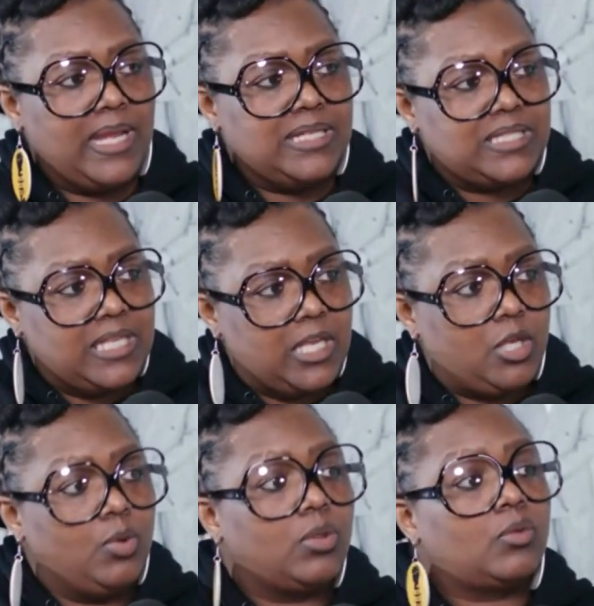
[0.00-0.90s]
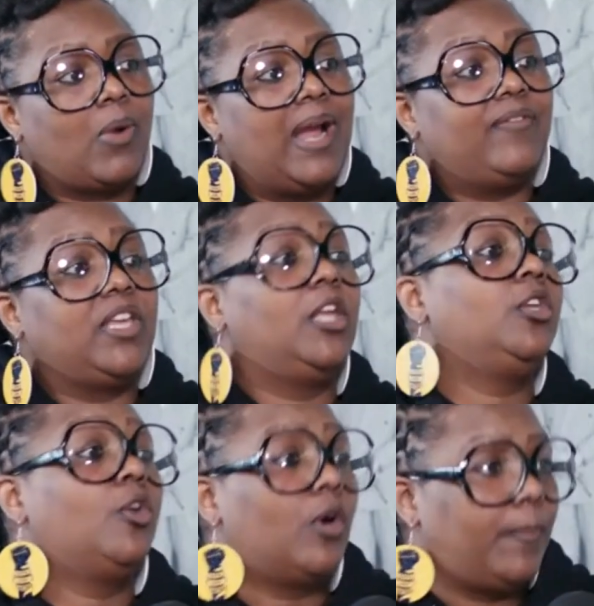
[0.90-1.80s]
and see you thriving in
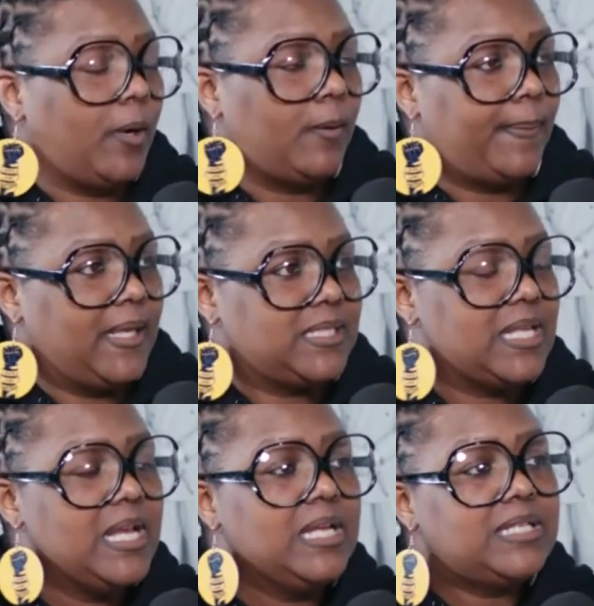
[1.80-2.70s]
your purpose. Yeah.